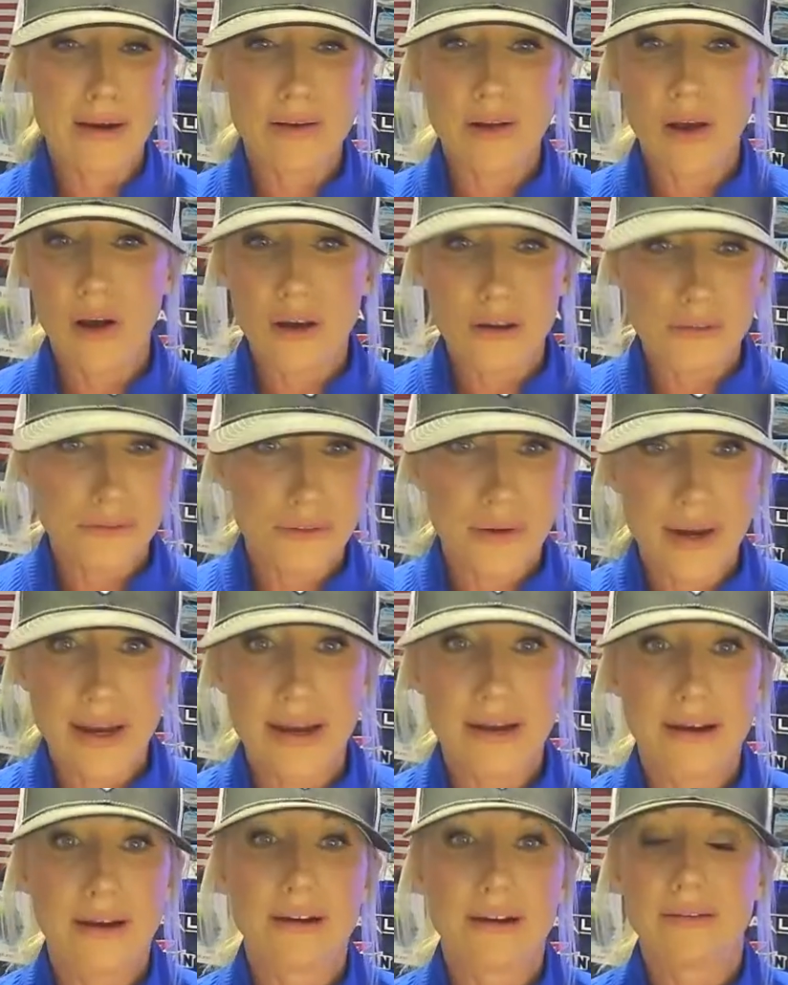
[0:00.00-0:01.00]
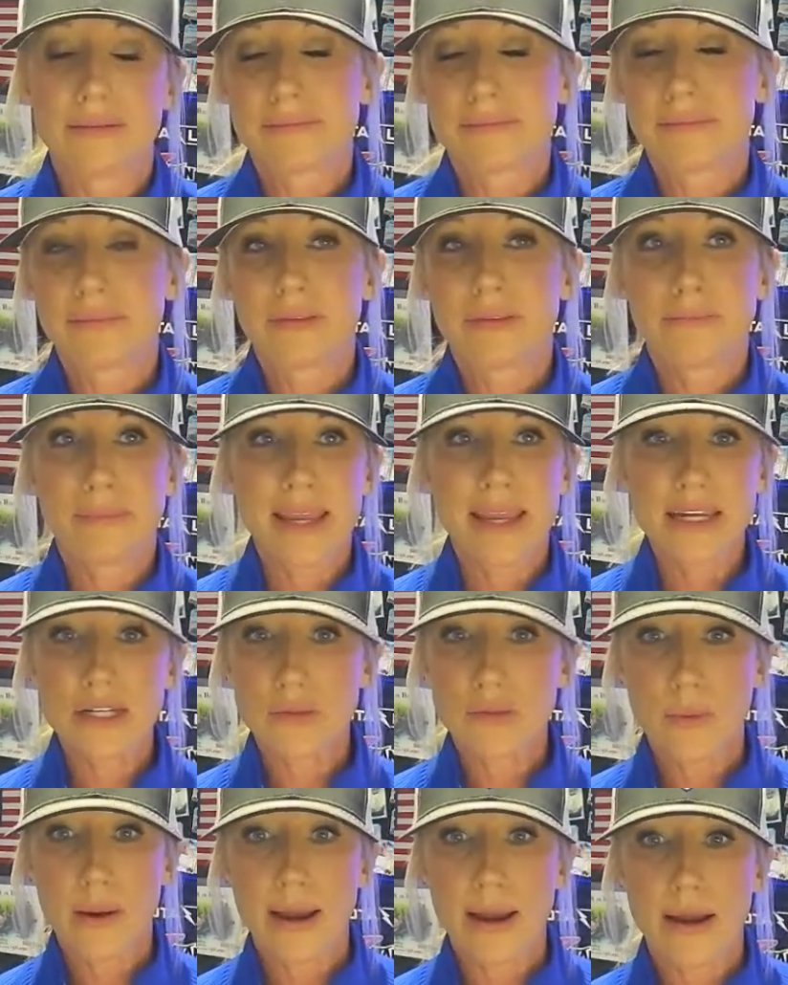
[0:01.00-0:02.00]
golf wear,
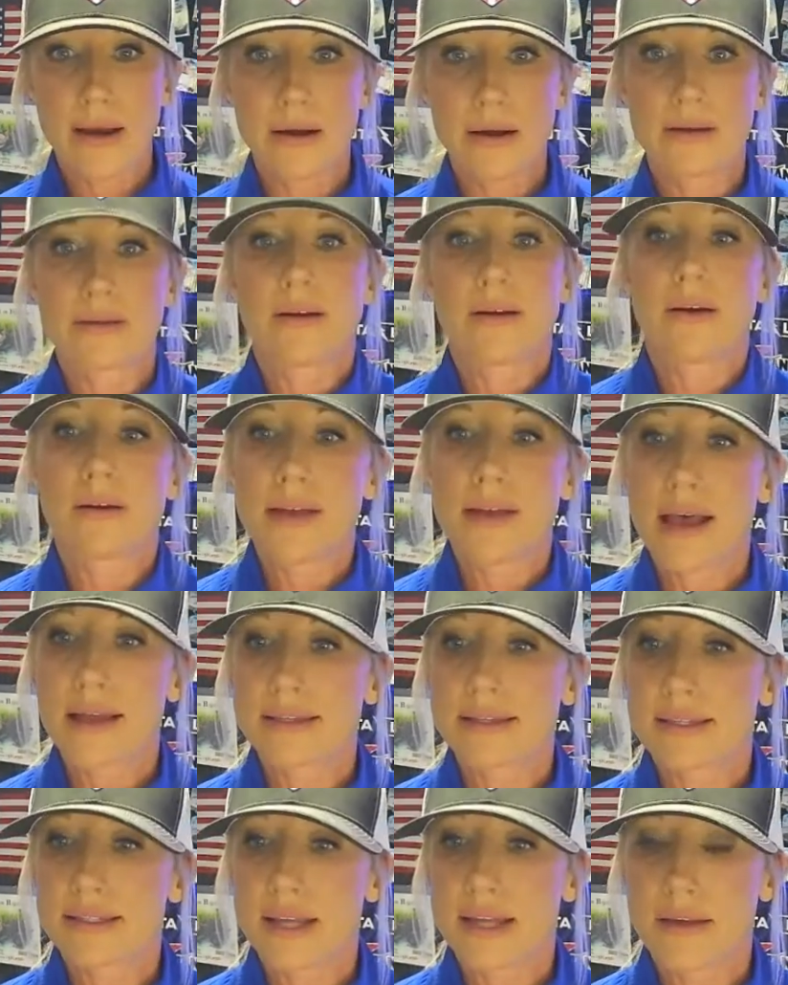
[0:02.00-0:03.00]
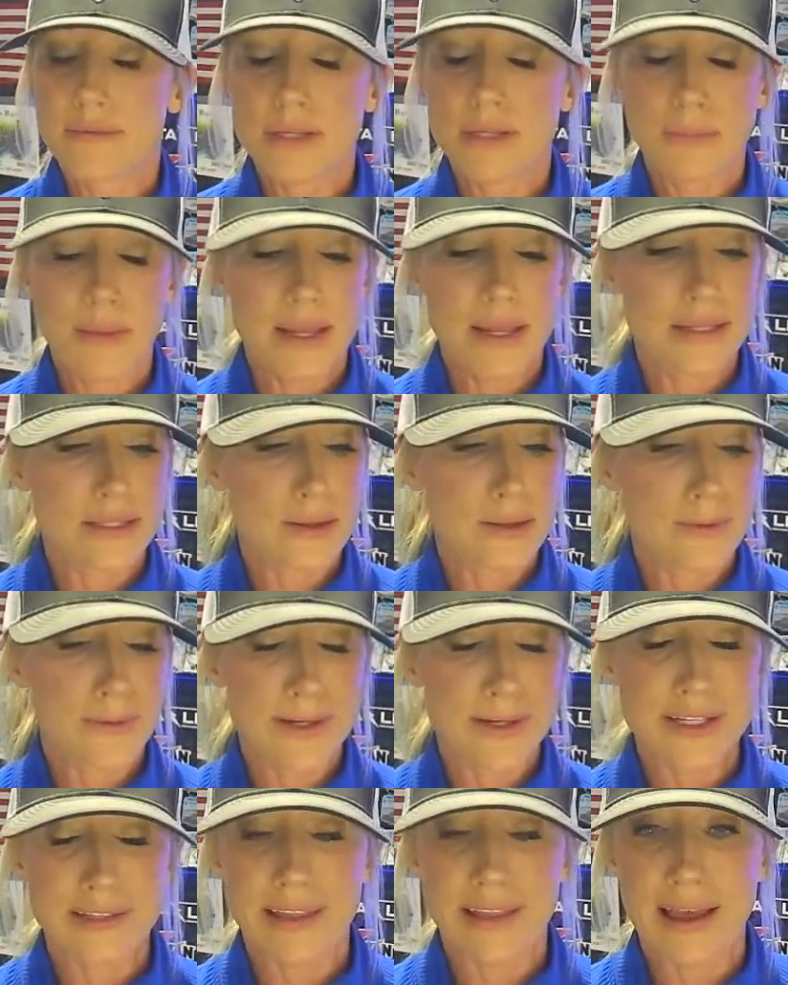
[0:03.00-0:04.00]
beach wear, all kinds of stuff. Depends on
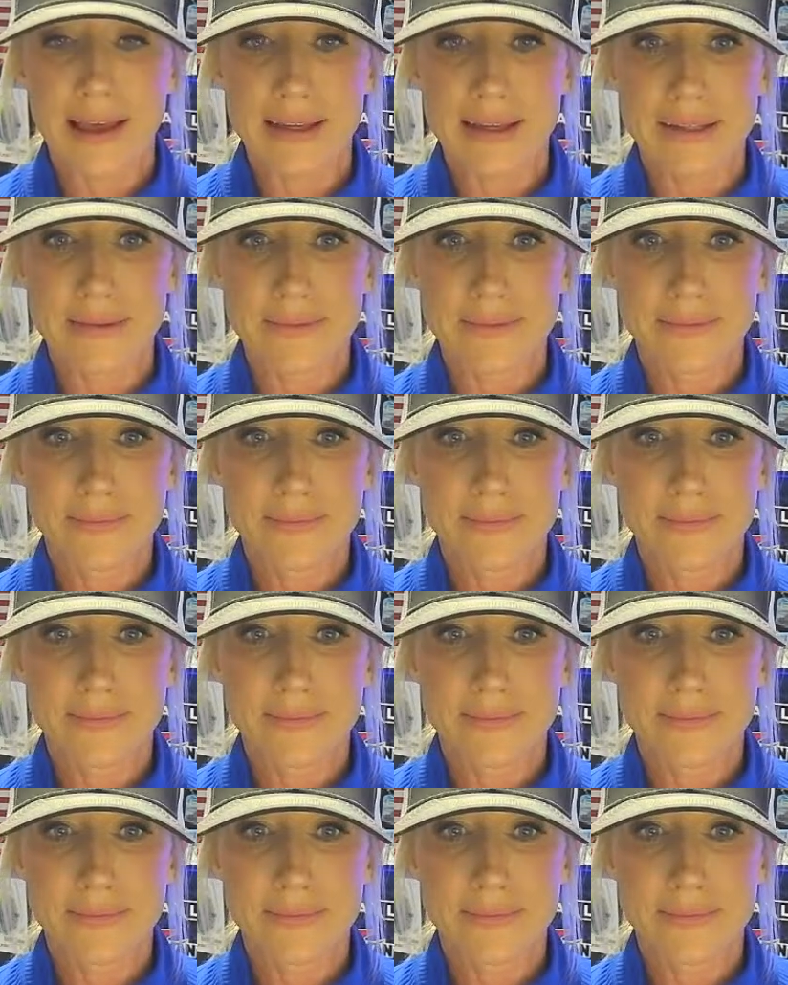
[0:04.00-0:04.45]
what you like.